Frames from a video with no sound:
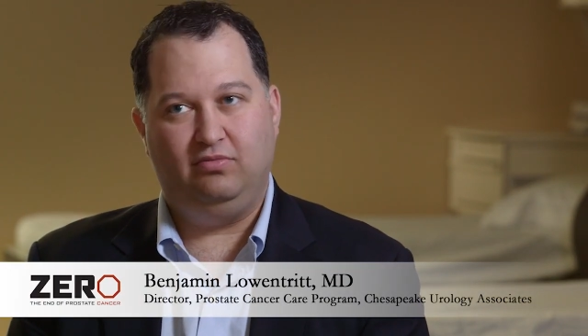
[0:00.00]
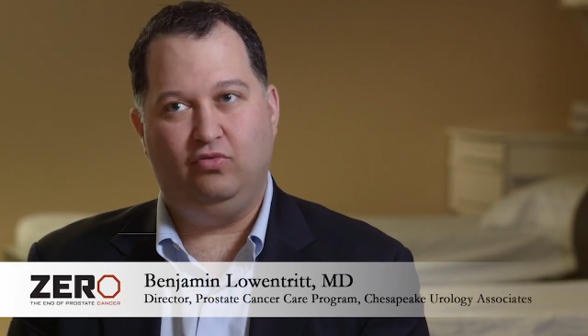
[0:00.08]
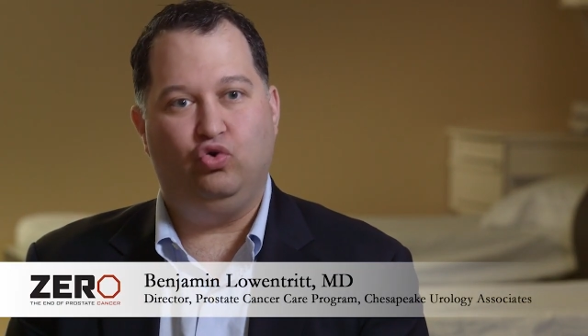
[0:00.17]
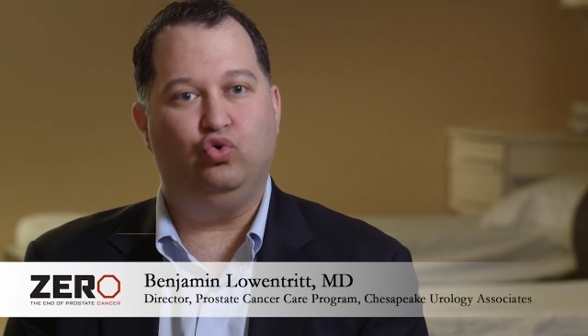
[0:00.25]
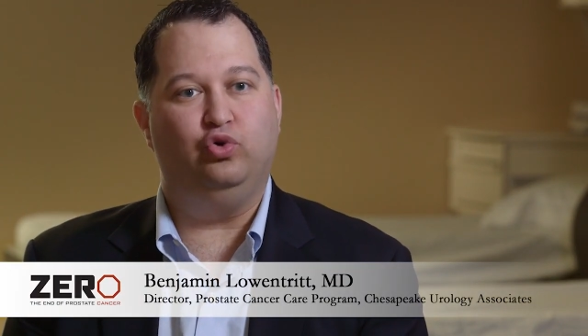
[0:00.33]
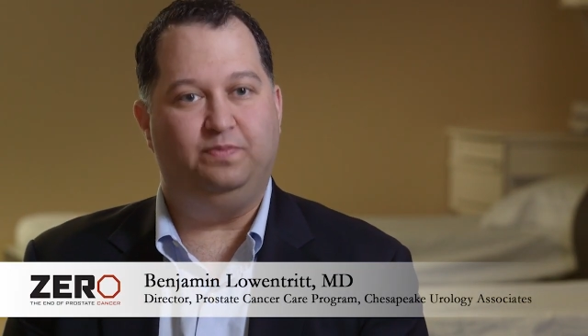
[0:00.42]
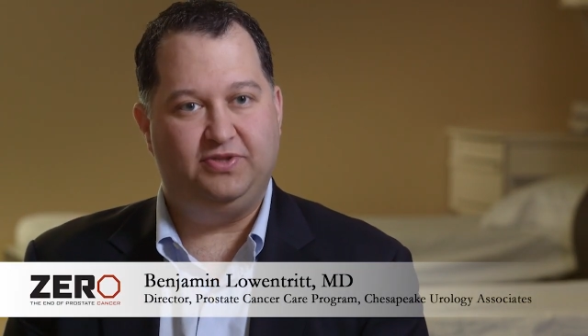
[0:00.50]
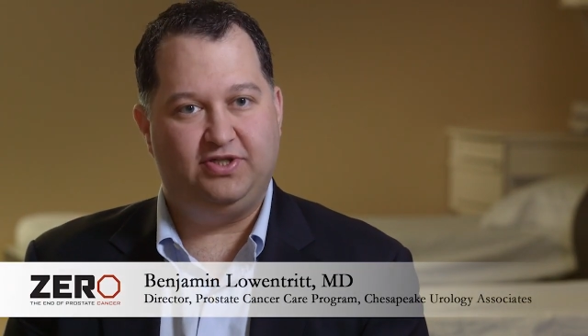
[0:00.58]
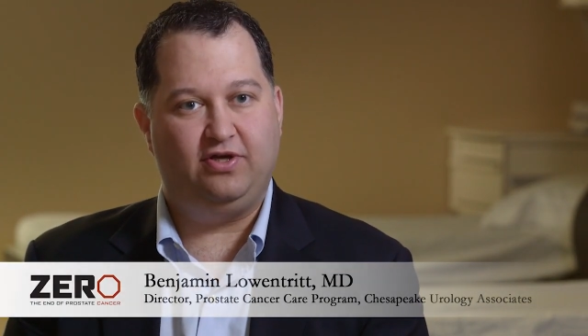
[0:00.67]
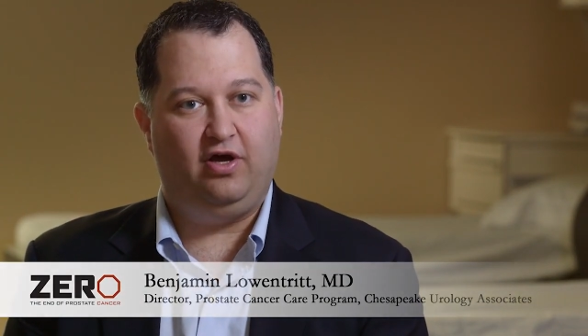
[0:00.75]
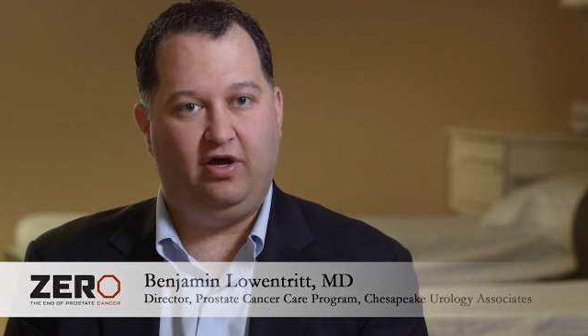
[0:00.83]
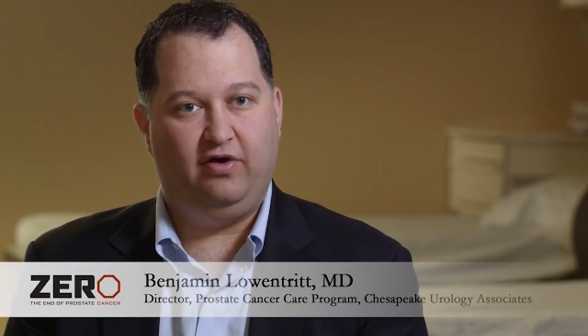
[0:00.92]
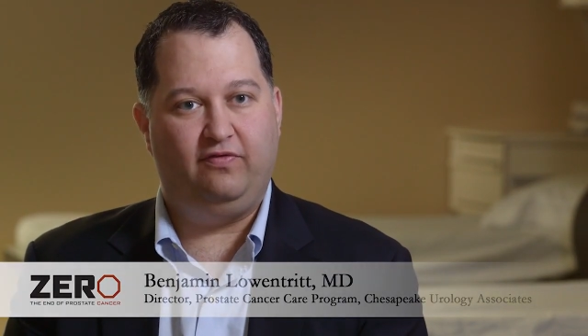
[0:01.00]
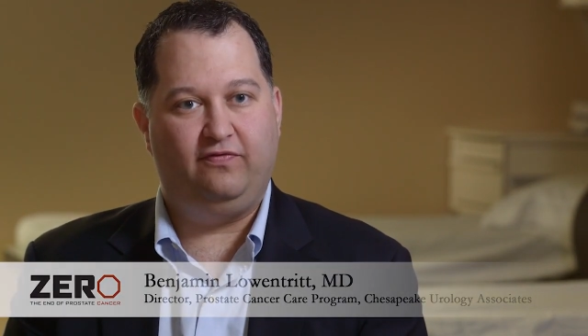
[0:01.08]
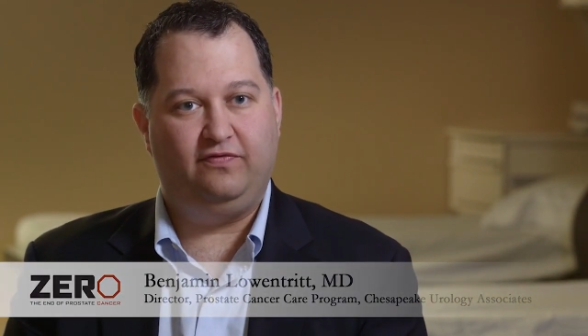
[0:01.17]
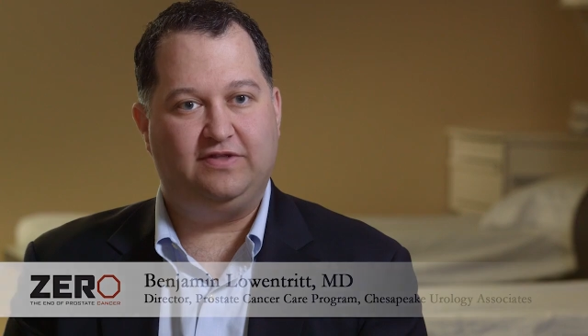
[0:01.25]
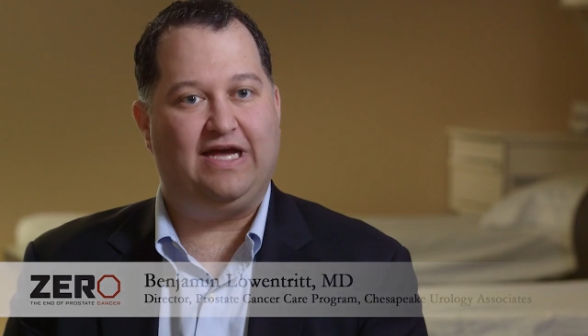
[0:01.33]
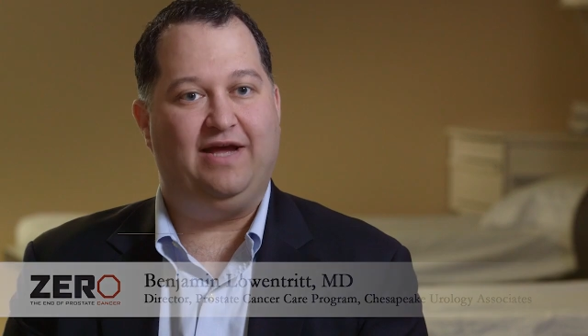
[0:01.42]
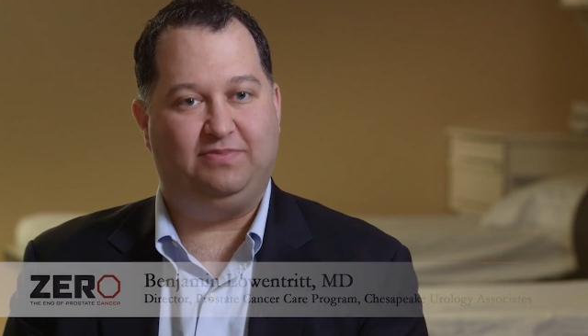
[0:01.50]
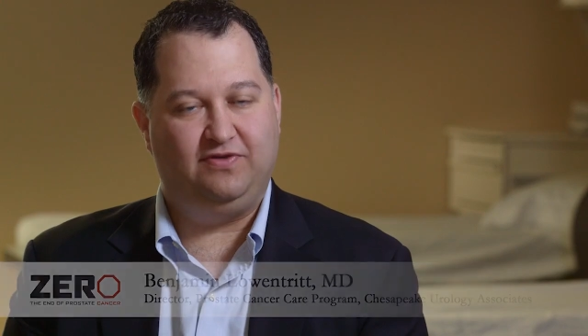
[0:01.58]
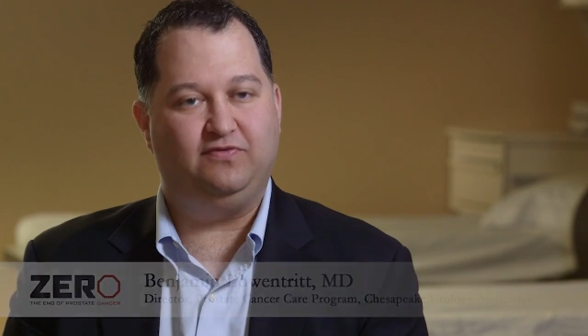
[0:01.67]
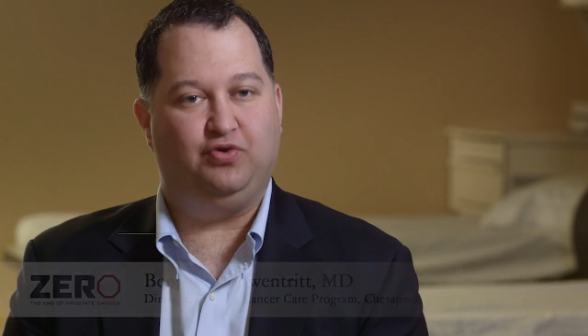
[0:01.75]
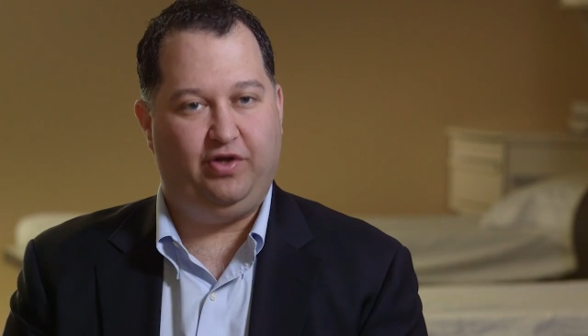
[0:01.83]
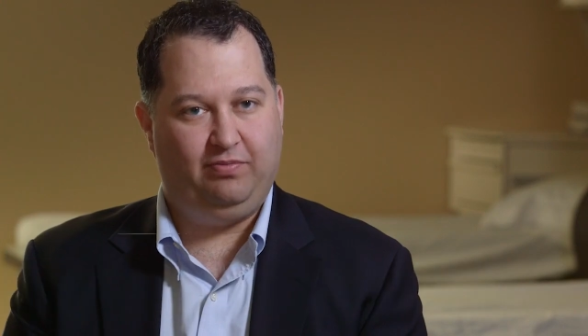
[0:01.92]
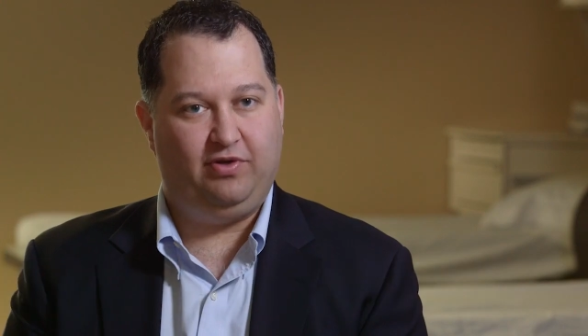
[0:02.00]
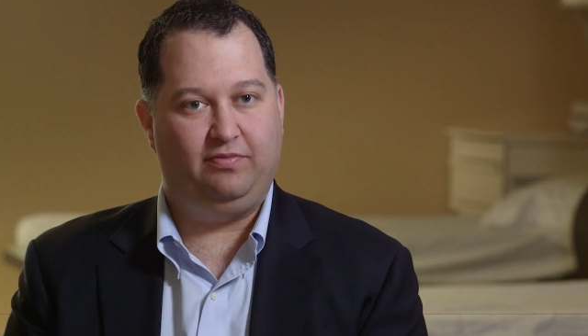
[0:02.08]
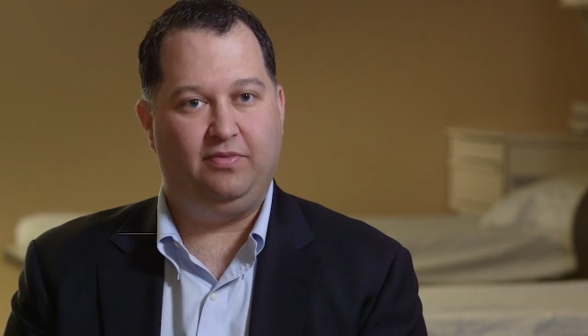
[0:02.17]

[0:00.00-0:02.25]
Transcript: groups of types of treatment.